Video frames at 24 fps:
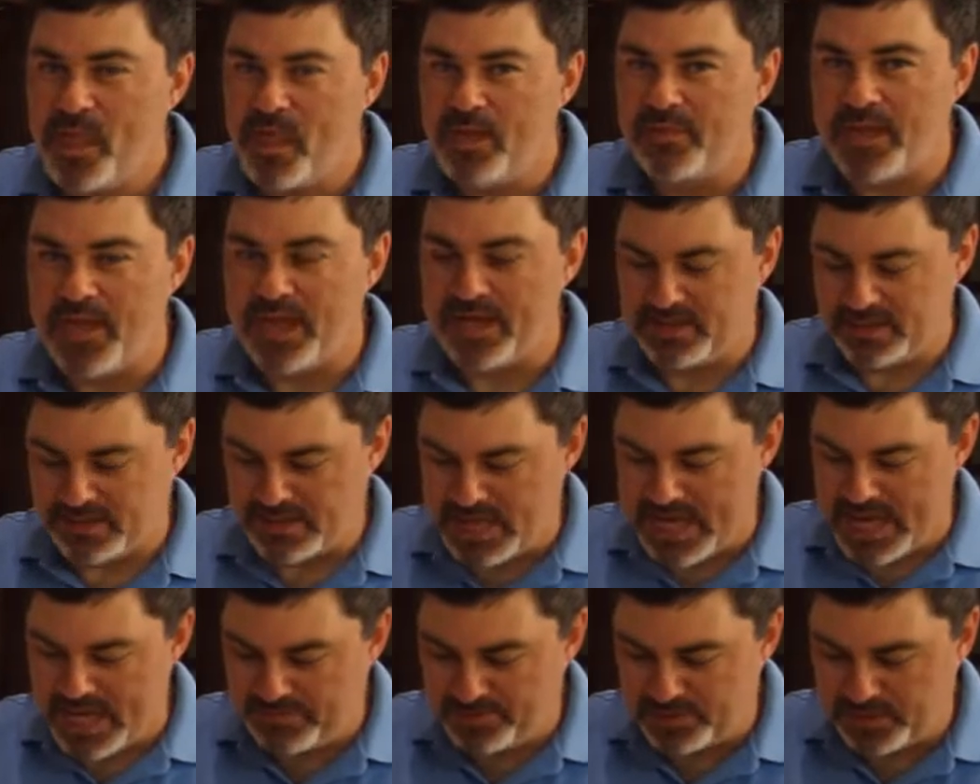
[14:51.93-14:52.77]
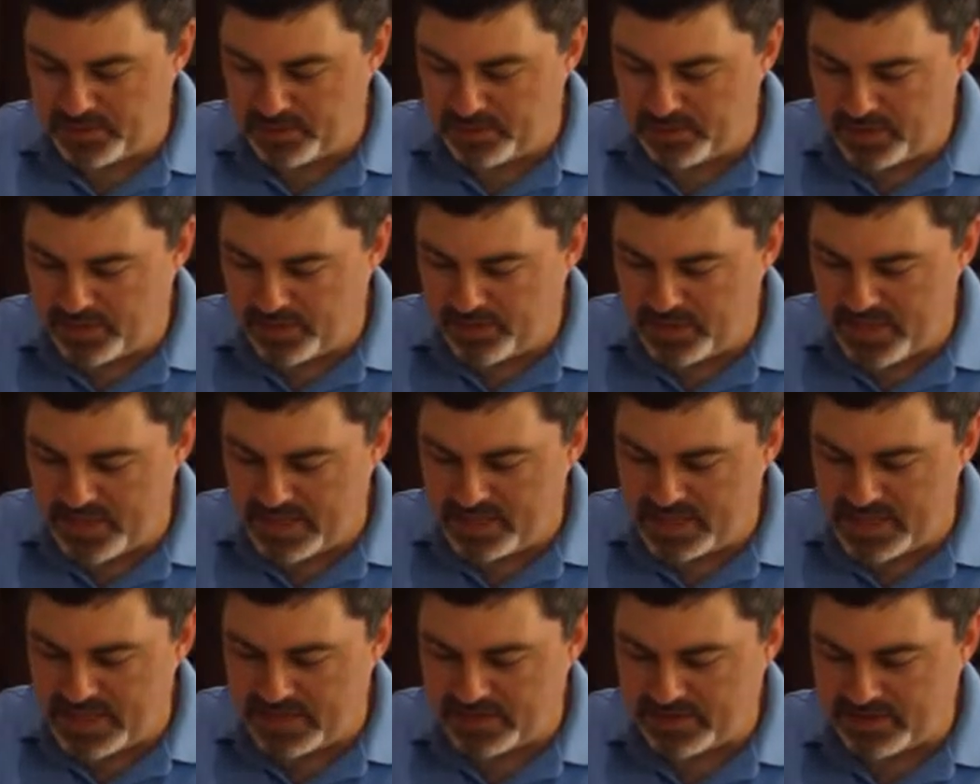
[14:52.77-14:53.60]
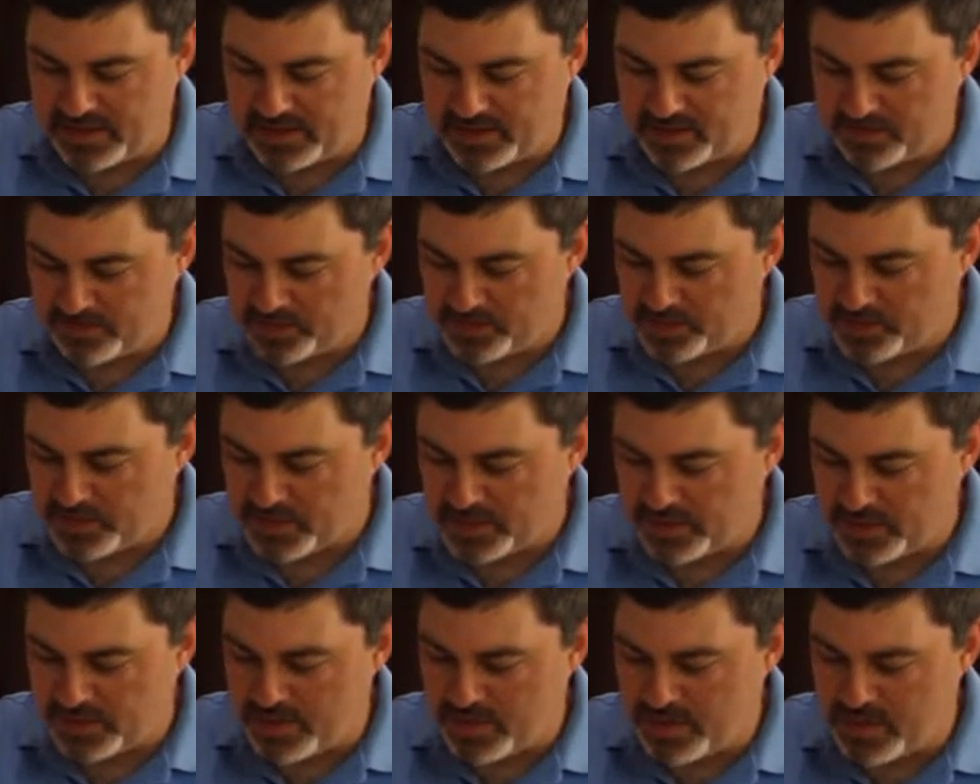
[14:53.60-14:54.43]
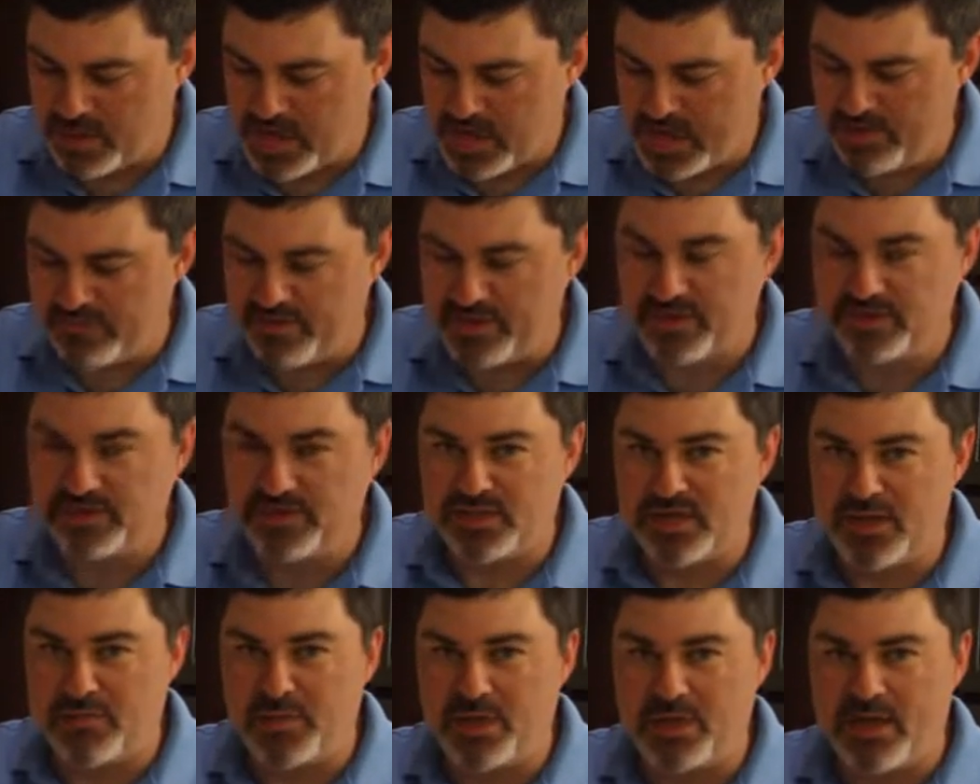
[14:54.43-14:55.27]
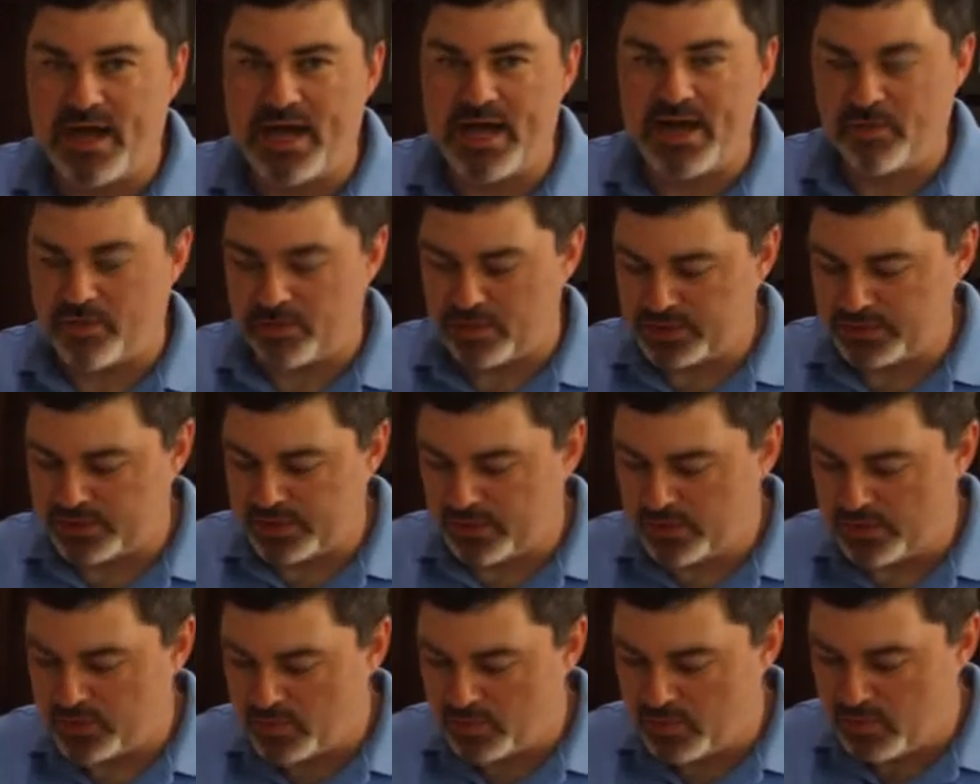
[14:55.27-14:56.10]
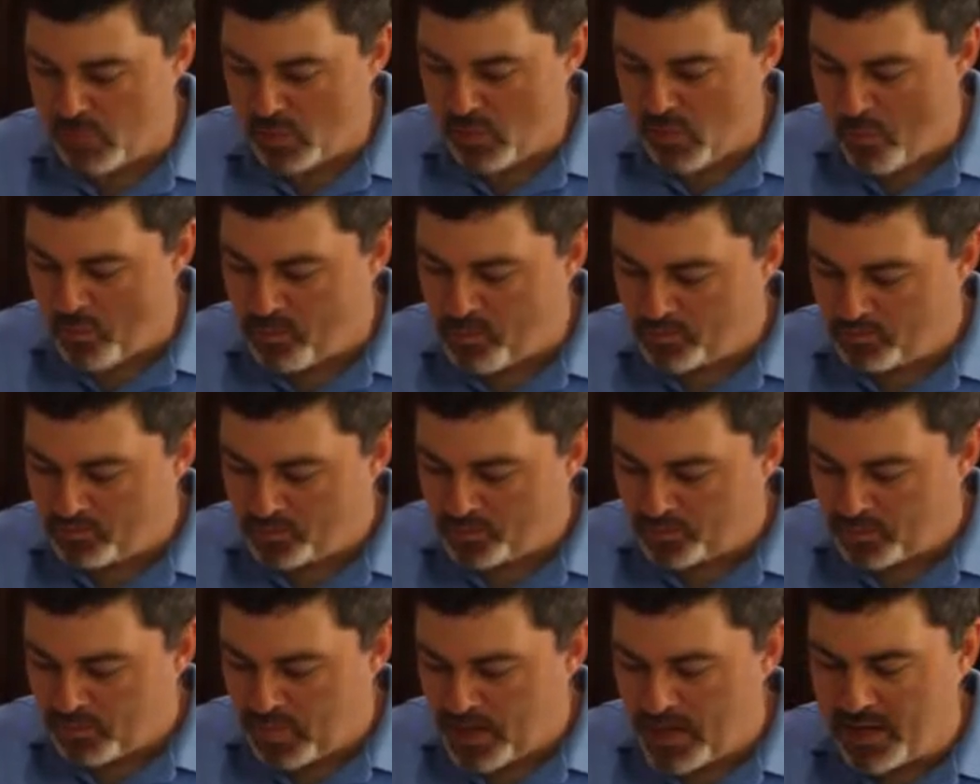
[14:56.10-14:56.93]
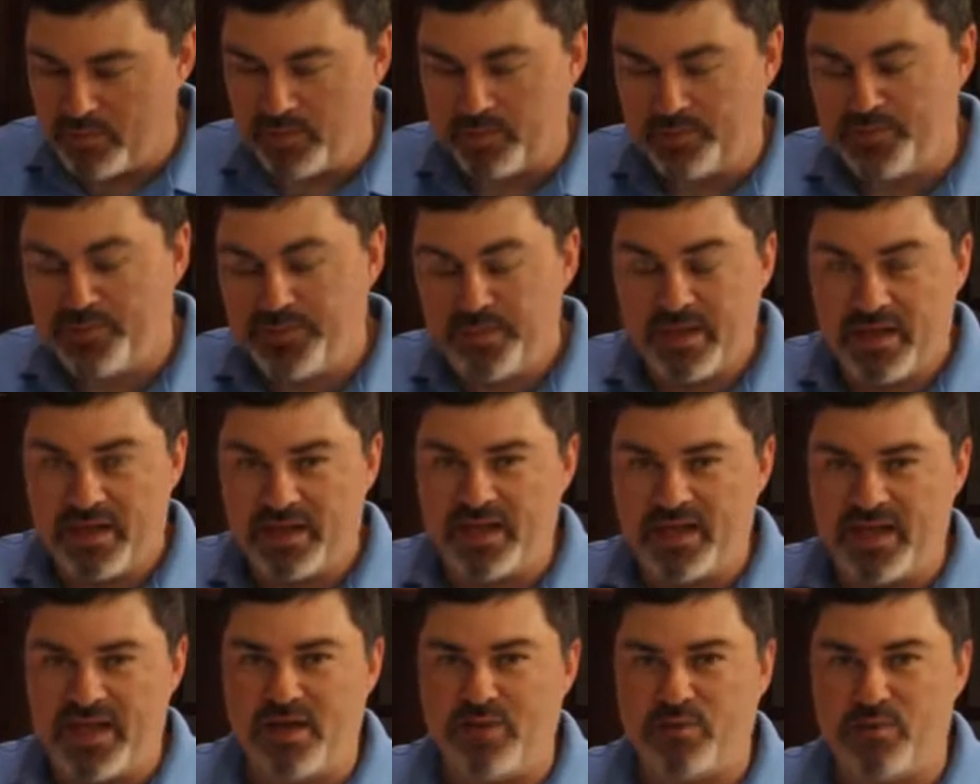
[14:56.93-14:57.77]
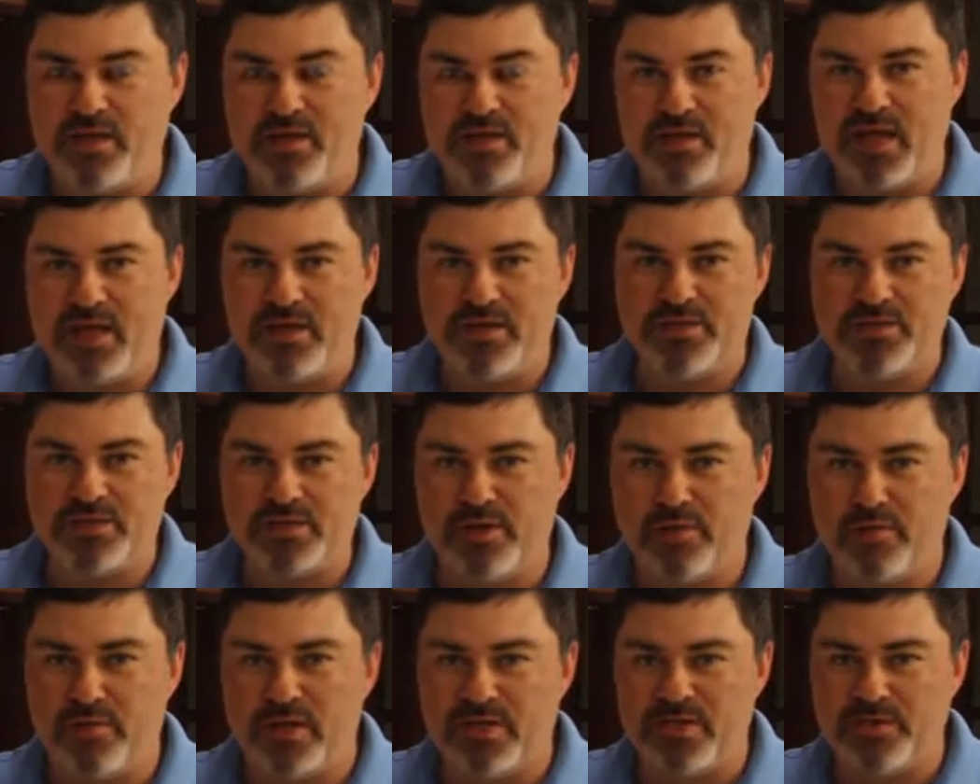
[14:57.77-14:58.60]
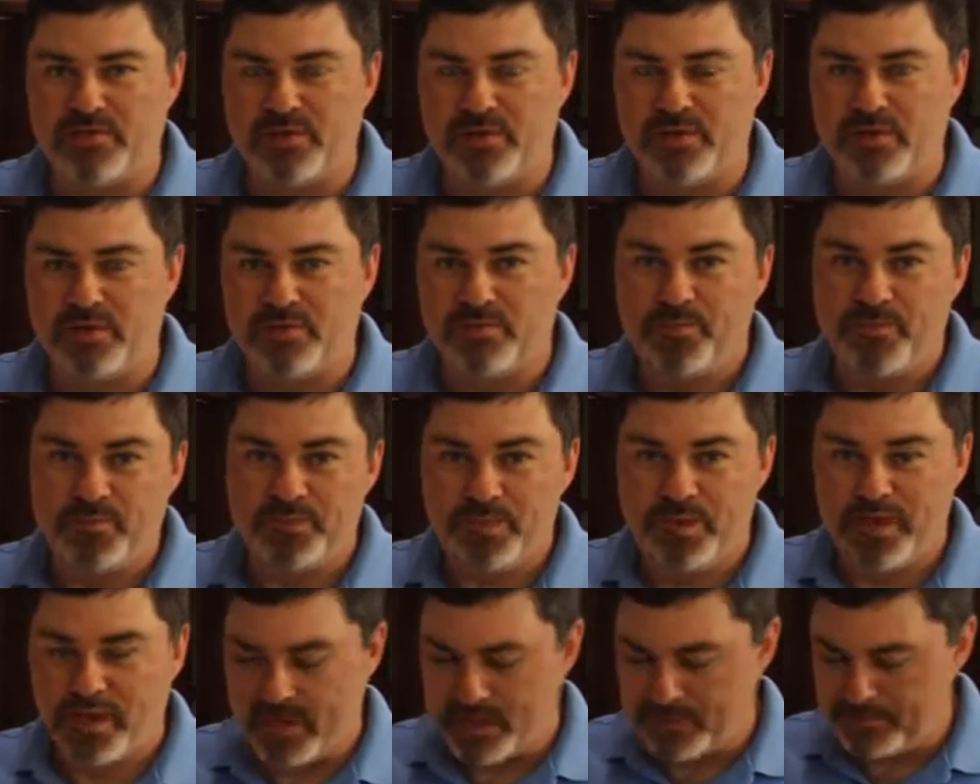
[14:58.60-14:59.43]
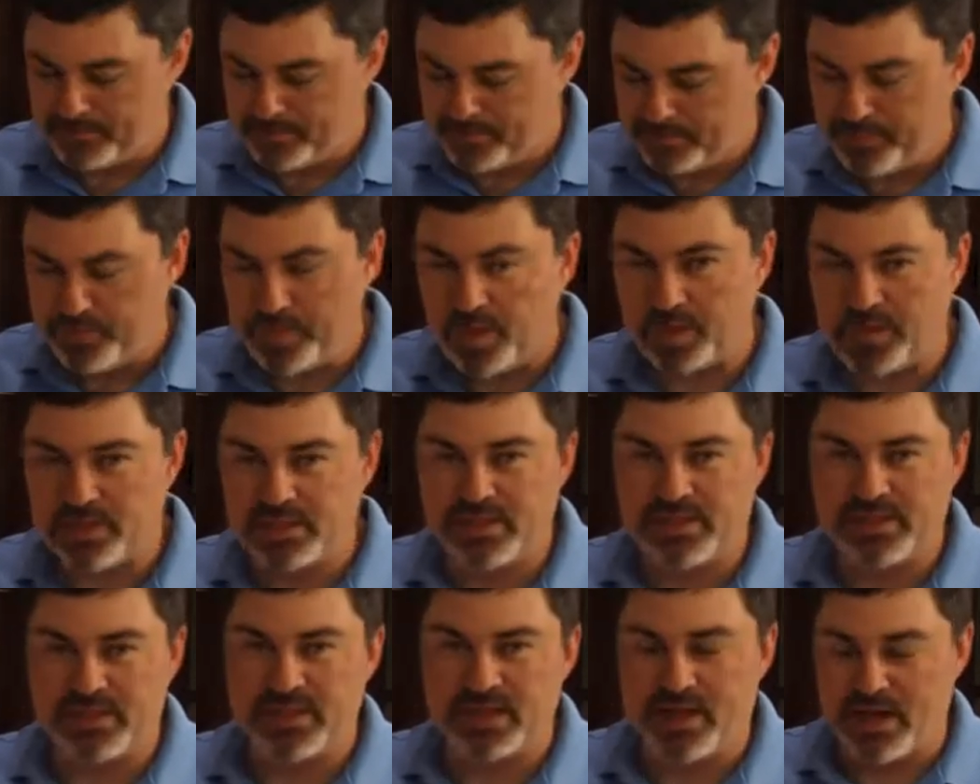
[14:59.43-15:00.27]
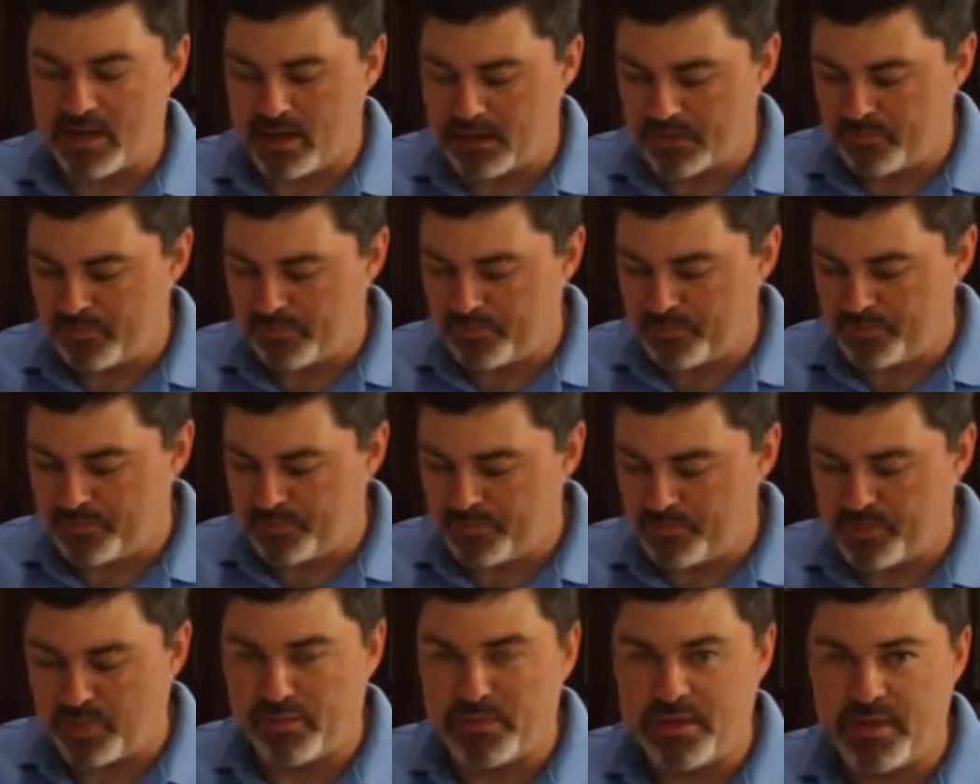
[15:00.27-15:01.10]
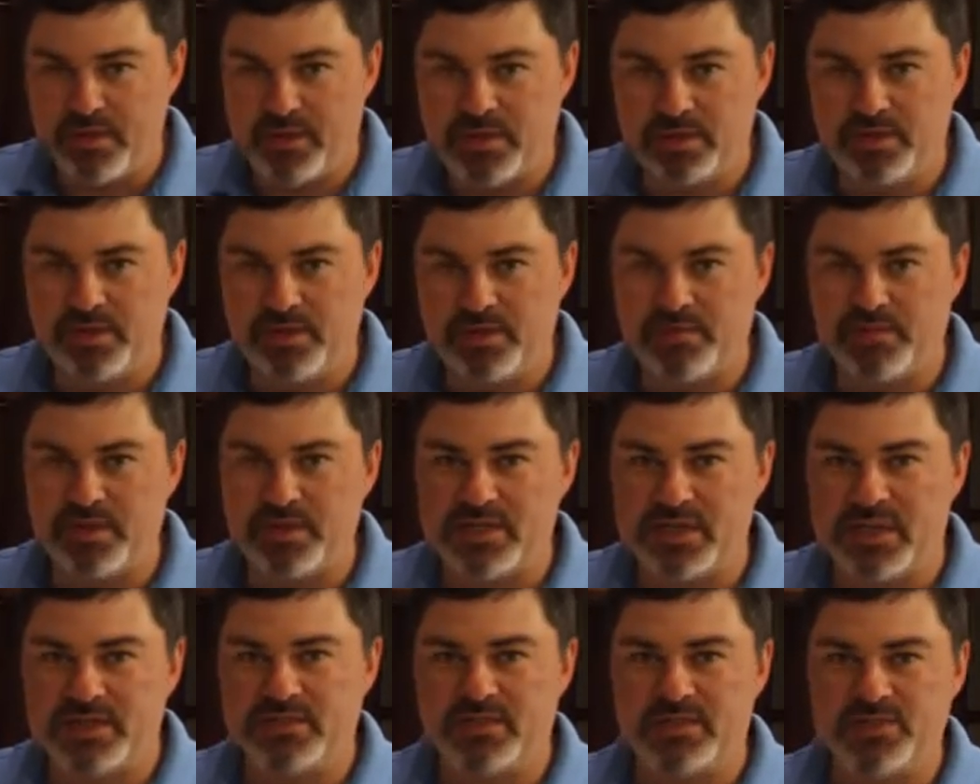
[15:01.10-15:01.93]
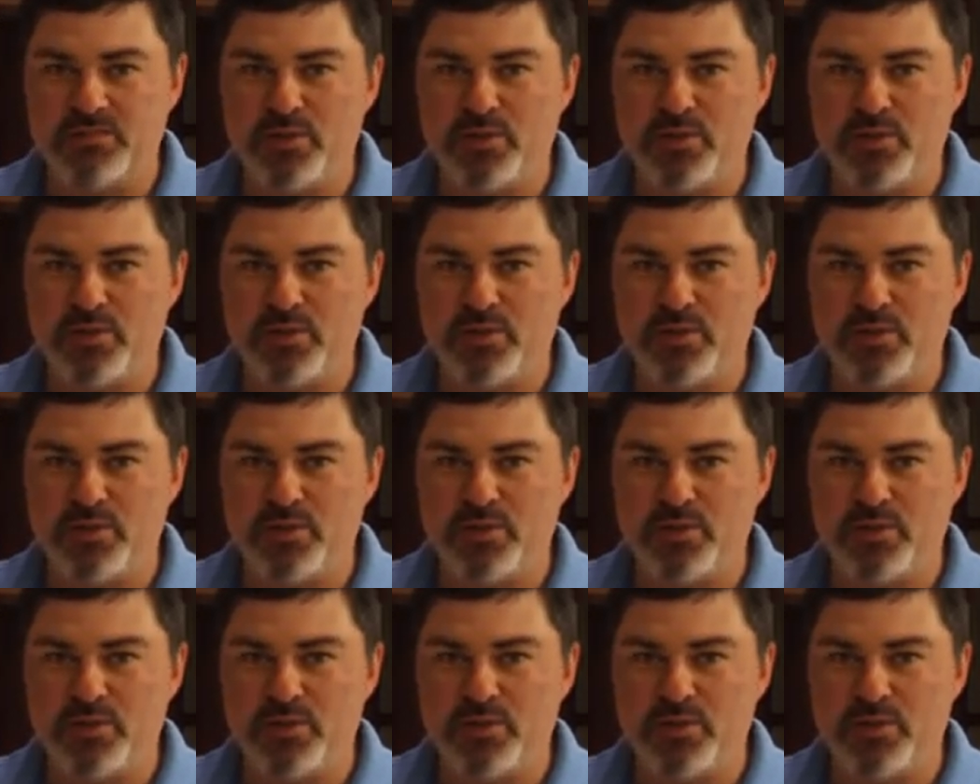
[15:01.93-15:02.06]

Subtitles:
That is absolutely fantastic. So there you have it, a jambalaya risotto. And again, we thank you so much for purchasing our premier issue of the Texas